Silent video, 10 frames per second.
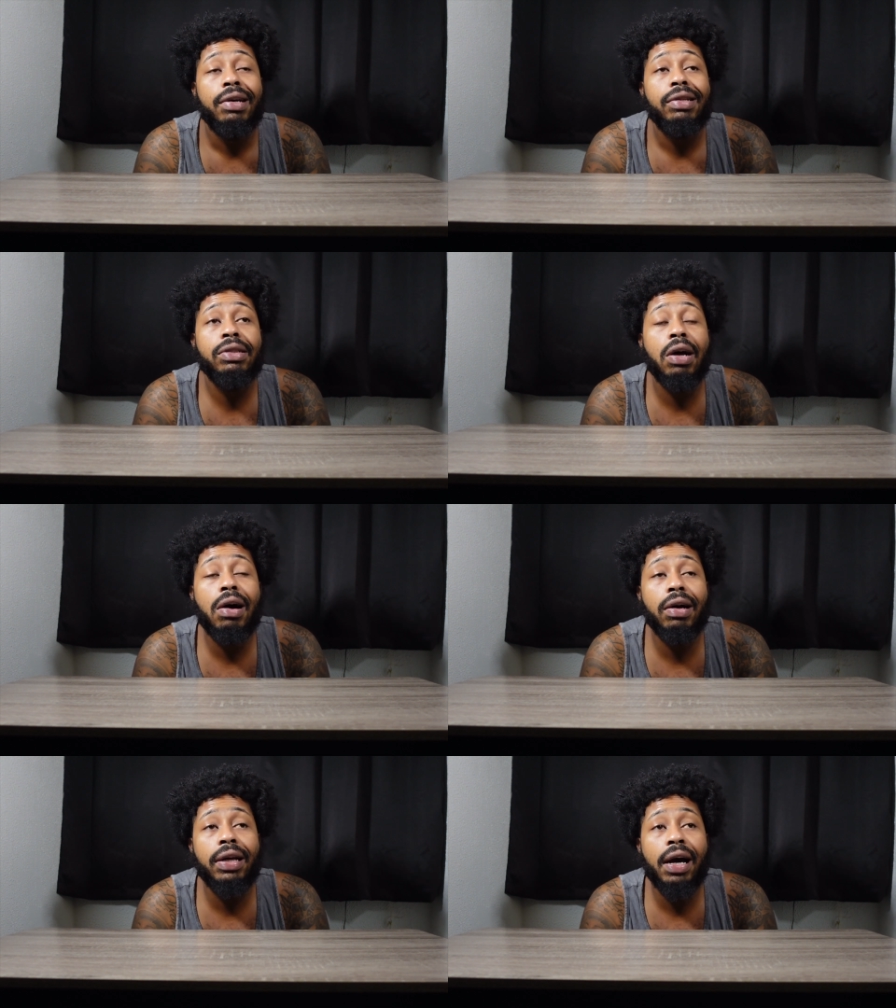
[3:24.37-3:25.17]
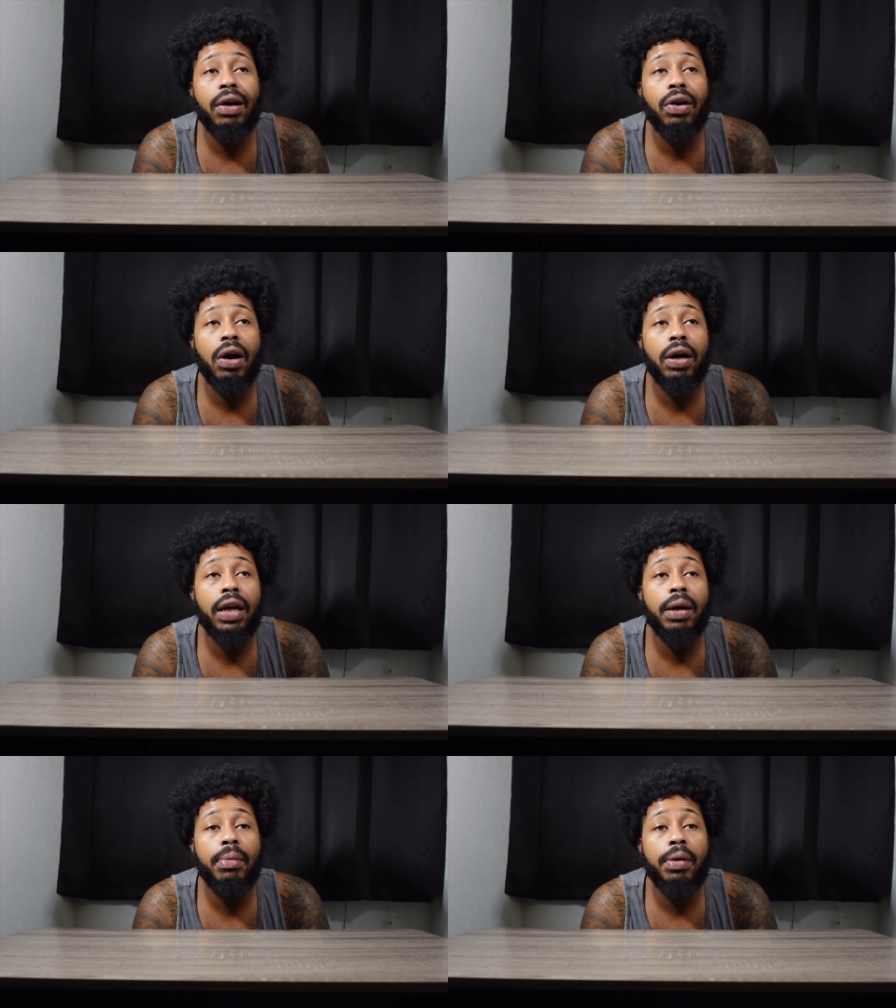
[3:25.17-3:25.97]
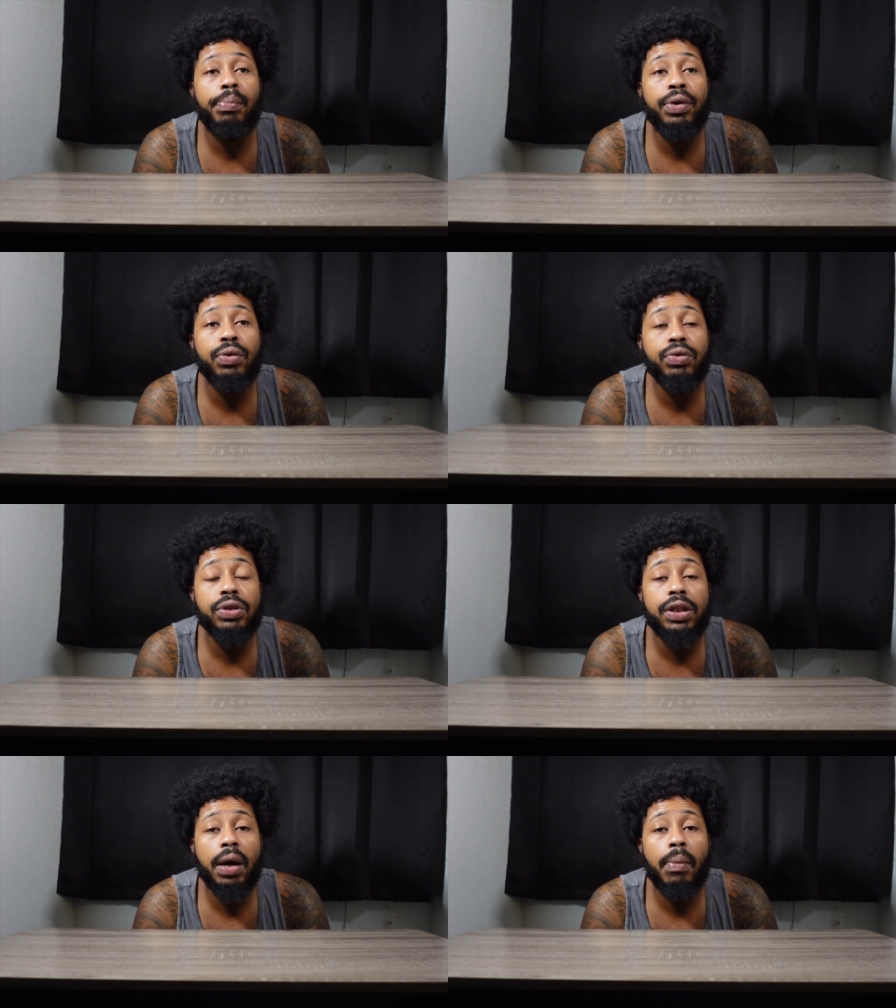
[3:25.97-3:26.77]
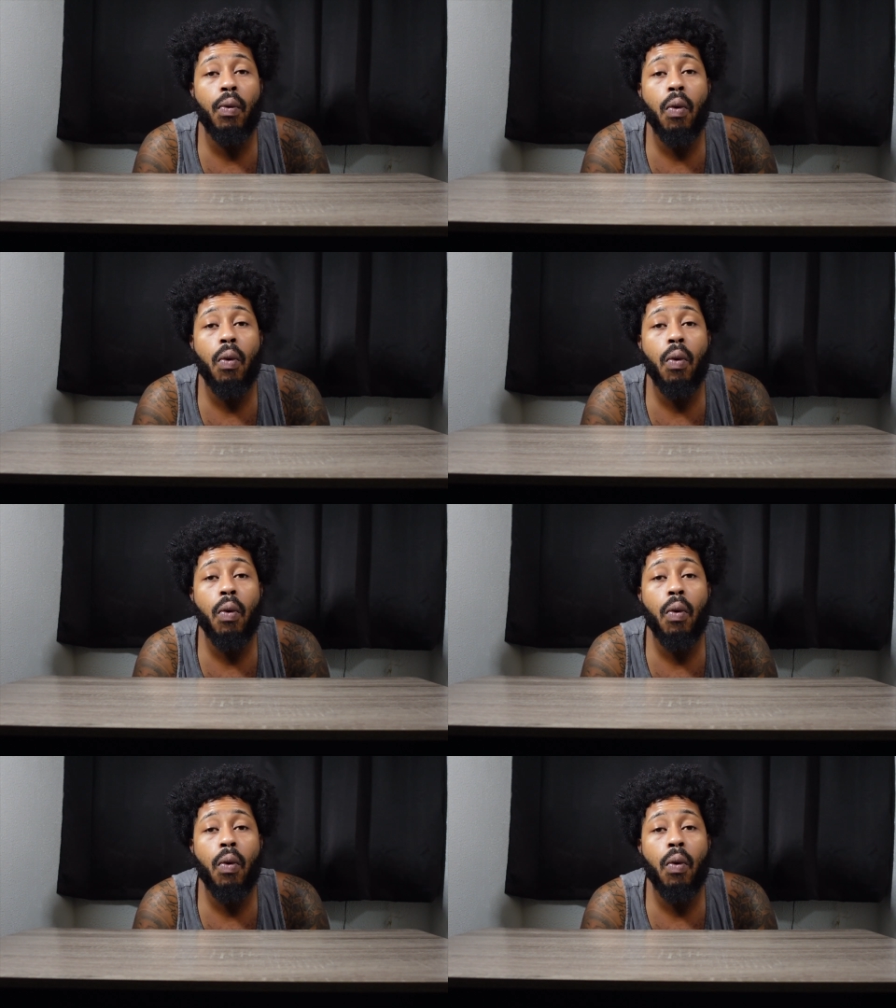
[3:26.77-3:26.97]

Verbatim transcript: talk down on them, abuse them,